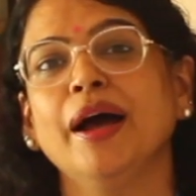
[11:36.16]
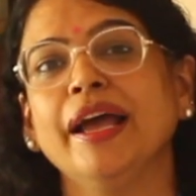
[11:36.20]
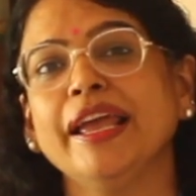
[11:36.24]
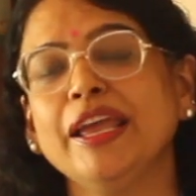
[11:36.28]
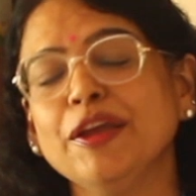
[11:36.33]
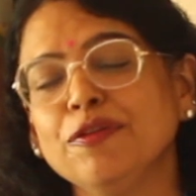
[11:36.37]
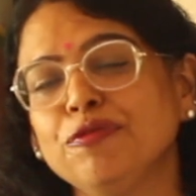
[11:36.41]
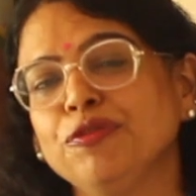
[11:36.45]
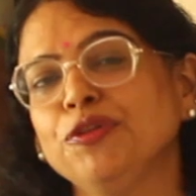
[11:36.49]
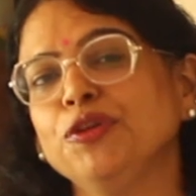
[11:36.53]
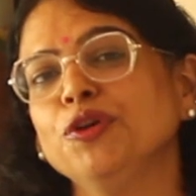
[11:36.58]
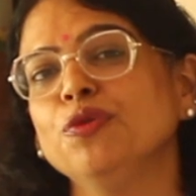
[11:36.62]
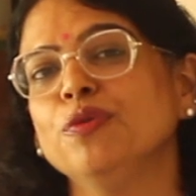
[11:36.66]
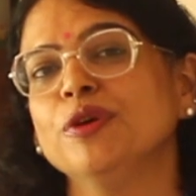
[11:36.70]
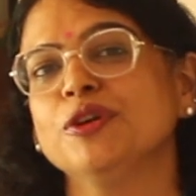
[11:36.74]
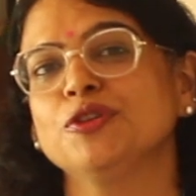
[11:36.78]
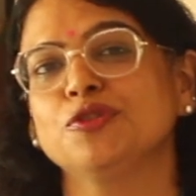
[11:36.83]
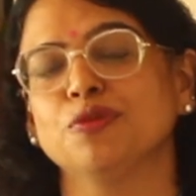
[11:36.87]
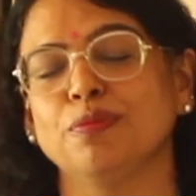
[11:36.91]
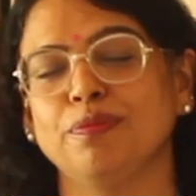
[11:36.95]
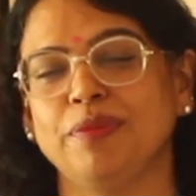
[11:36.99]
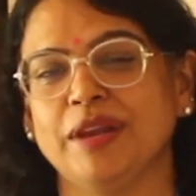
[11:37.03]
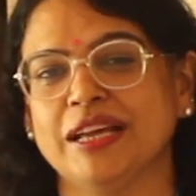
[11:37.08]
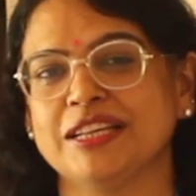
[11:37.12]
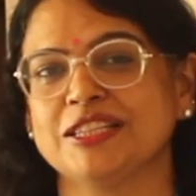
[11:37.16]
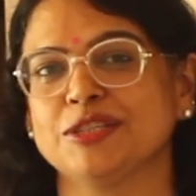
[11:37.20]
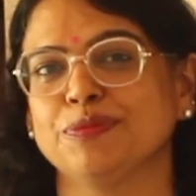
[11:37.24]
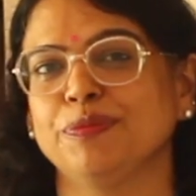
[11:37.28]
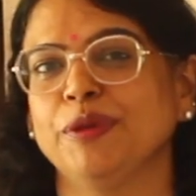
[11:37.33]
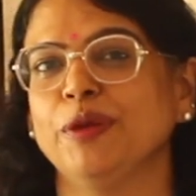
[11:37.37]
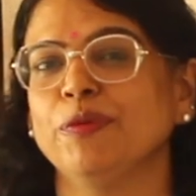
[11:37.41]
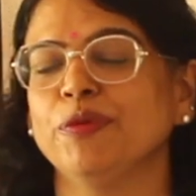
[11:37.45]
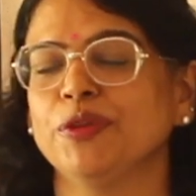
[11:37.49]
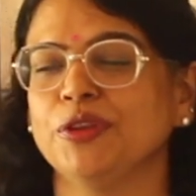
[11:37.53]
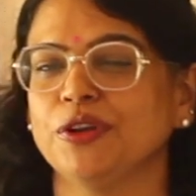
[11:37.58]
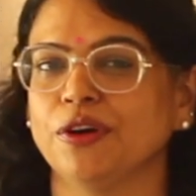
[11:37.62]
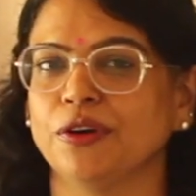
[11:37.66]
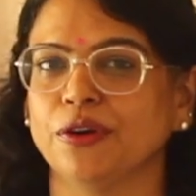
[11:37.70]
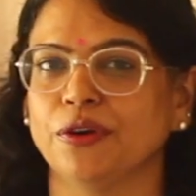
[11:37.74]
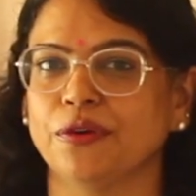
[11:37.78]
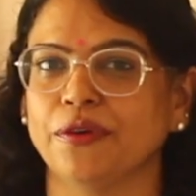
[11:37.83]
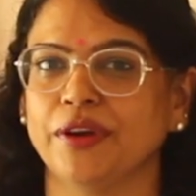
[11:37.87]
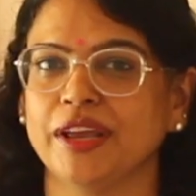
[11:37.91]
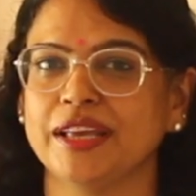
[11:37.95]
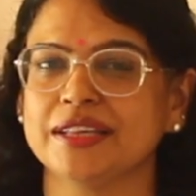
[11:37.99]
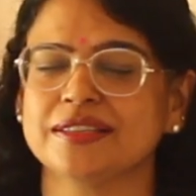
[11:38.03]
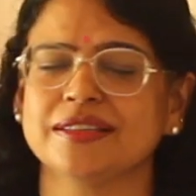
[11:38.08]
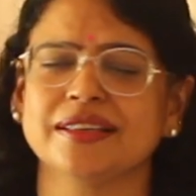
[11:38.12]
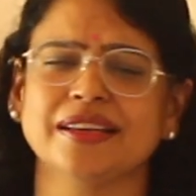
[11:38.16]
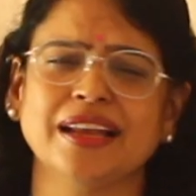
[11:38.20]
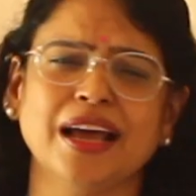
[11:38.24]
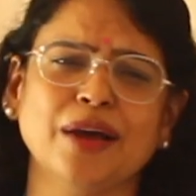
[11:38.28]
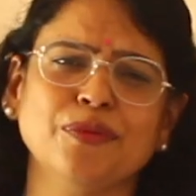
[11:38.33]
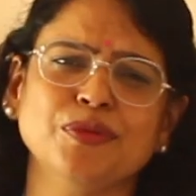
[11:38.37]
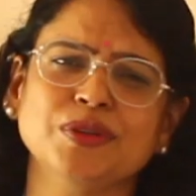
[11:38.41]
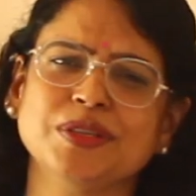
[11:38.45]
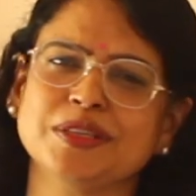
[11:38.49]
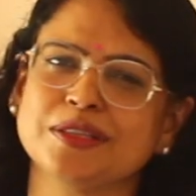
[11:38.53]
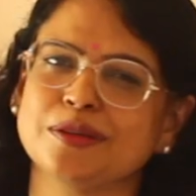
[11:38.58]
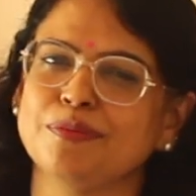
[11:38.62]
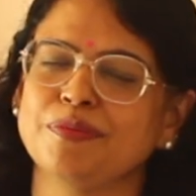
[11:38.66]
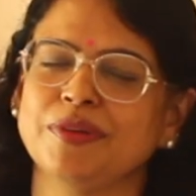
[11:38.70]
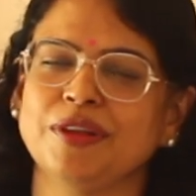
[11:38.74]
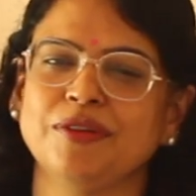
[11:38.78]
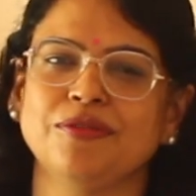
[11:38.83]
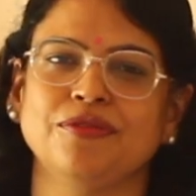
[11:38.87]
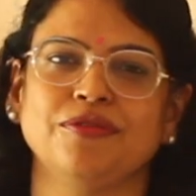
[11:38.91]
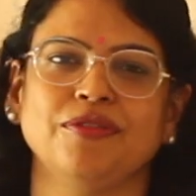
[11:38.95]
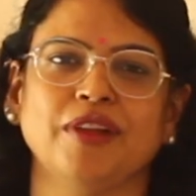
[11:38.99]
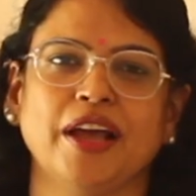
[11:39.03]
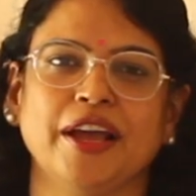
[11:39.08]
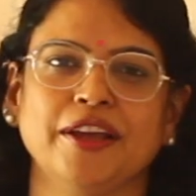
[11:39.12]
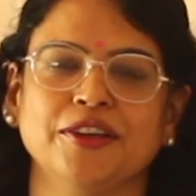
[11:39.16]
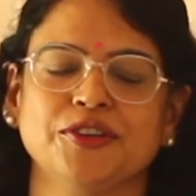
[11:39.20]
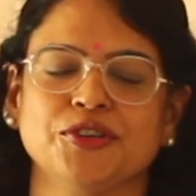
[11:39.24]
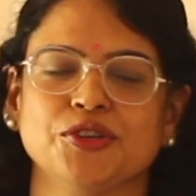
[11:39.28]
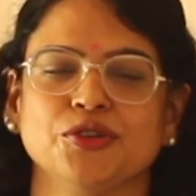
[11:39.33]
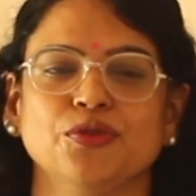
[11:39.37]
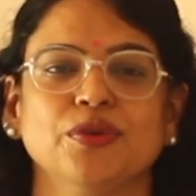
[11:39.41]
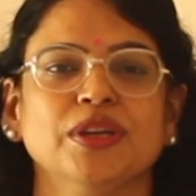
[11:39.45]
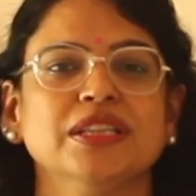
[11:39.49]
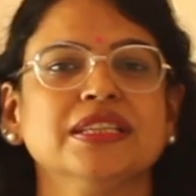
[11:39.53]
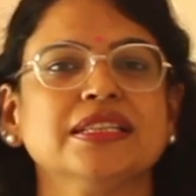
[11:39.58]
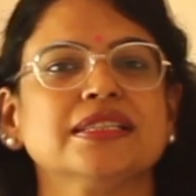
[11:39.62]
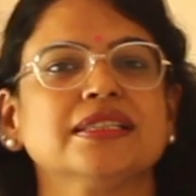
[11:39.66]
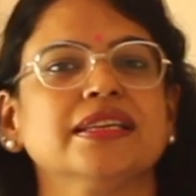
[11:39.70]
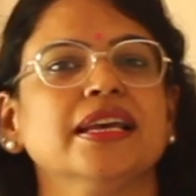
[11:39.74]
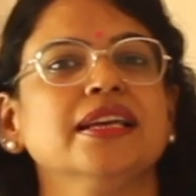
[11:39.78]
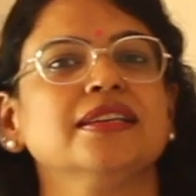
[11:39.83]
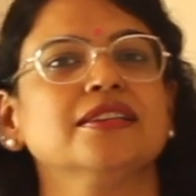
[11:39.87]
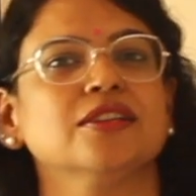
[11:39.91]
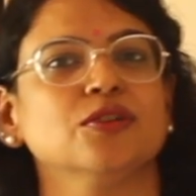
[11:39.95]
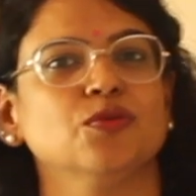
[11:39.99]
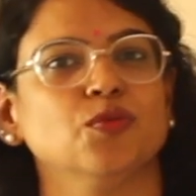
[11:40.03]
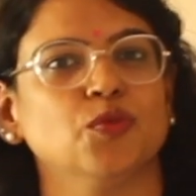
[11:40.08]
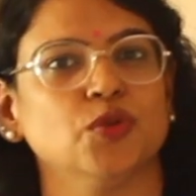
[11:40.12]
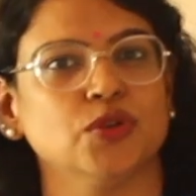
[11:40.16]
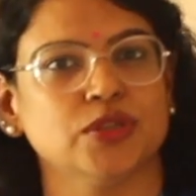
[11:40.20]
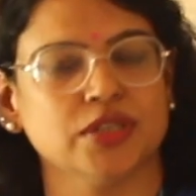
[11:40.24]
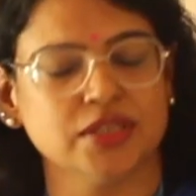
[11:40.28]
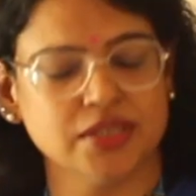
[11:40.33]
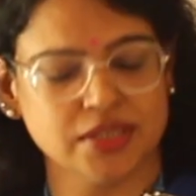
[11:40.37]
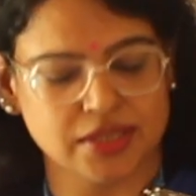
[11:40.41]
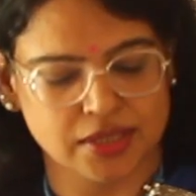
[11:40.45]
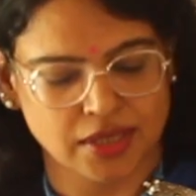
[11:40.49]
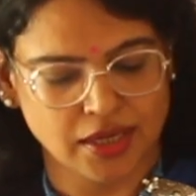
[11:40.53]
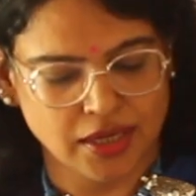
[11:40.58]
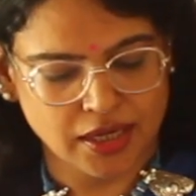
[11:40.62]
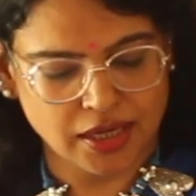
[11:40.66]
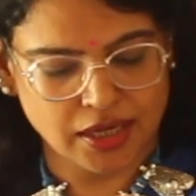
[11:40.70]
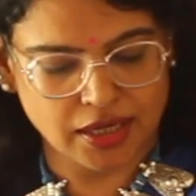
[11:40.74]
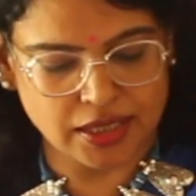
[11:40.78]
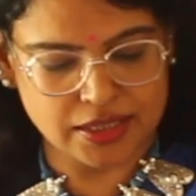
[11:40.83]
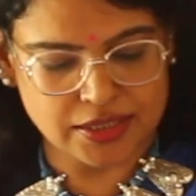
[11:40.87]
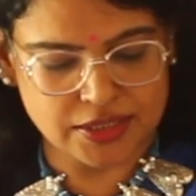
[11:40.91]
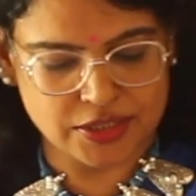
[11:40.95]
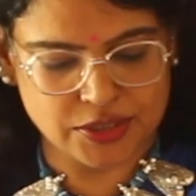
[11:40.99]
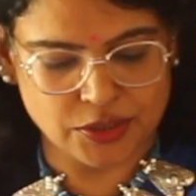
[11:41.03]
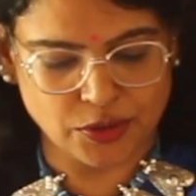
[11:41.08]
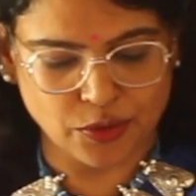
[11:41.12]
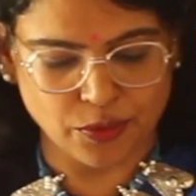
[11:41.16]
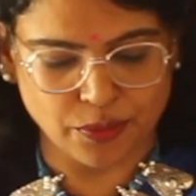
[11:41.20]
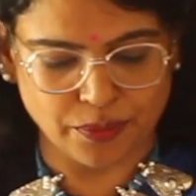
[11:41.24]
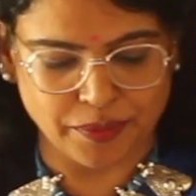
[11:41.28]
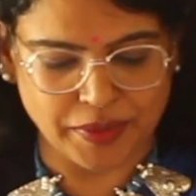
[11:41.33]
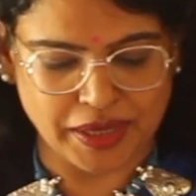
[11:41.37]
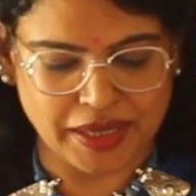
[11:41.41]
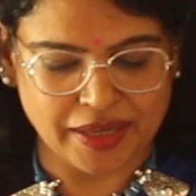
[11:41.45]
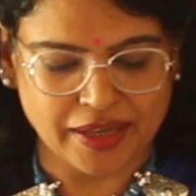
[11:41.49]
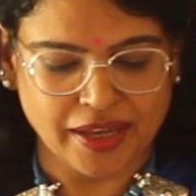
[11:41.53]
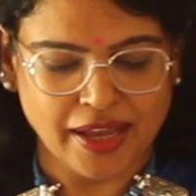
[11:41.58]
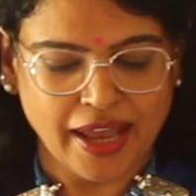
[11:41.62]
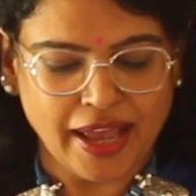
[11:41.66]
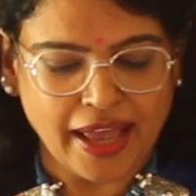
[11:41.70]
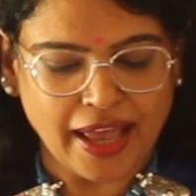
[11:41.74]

If you were to bless me with your grace, then I would simply fly to you and Satan wouldn't consume me.